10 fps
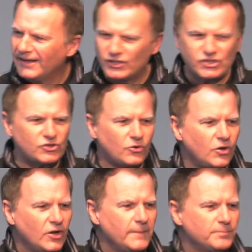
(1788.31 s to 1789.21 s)

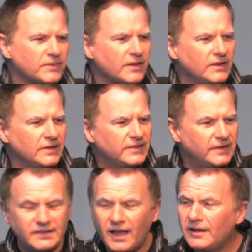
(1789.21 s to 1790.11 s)
So the
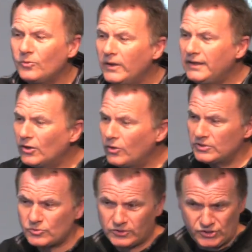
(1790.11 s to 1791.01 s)
young widow
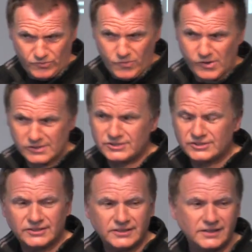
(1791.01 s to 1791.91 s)
is what she was,
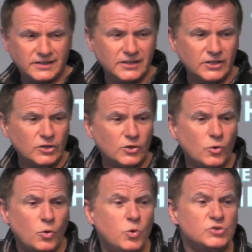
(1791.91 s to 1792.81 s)

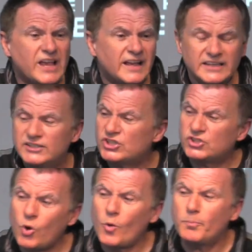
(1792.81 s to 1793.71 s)
who's it's so